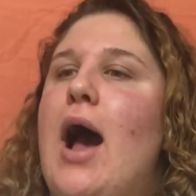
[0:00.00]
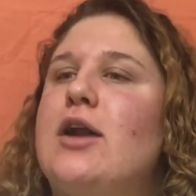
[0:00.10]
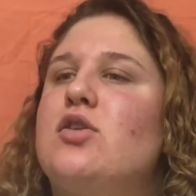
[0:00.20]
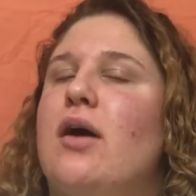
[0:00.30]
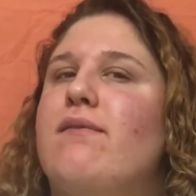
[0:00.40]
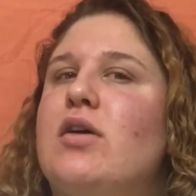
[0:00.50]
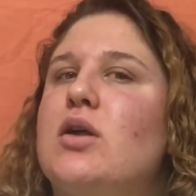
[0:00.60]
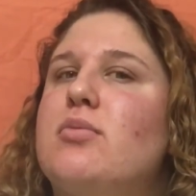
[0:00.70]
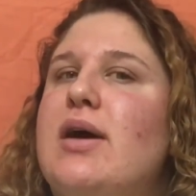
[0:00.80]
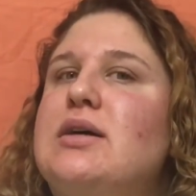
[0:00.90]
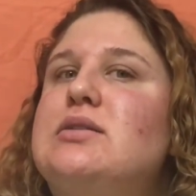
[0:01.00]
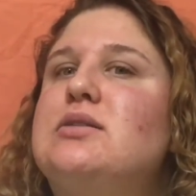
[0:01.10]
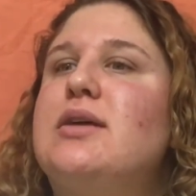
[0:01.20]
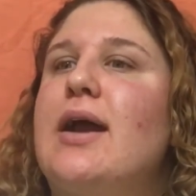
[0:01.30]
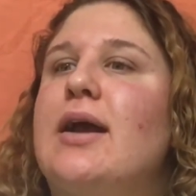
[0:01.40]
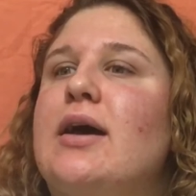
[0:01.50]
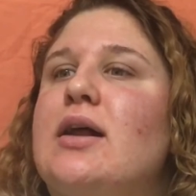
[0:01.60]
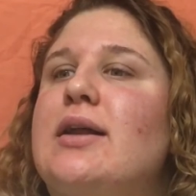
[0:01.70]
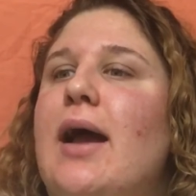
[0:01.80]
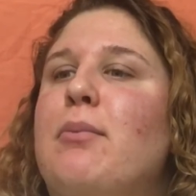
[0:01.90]
I do not feel the best
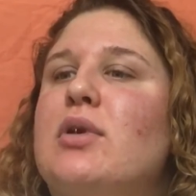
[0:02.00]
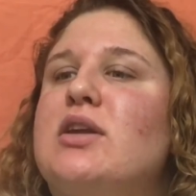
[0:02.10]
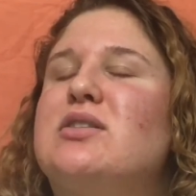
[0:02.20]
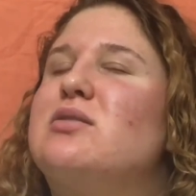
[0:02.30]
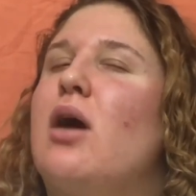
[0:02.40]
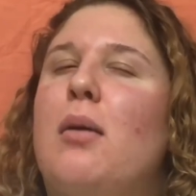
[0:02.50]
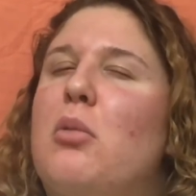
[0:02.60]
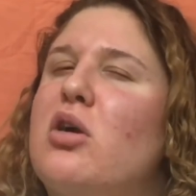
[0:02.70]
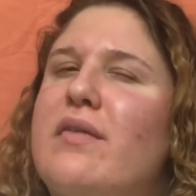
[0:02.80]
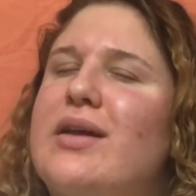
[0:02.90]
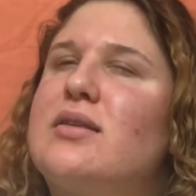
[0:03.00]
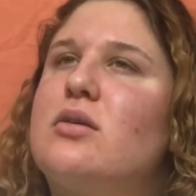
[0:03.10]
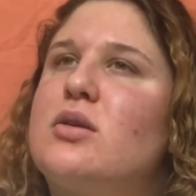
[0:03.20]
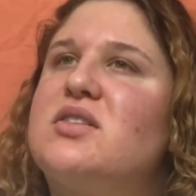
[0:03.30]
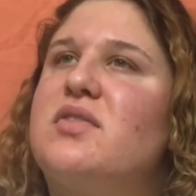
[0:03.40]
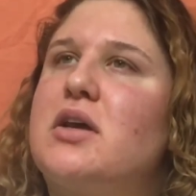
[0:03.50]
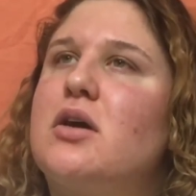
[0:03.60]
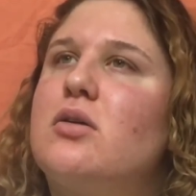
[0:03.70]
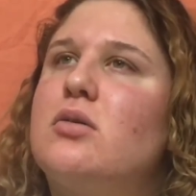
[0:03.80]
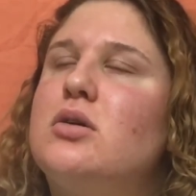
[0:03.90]
and I'm really just not motivated to do this
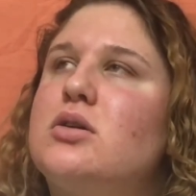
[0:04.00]
video.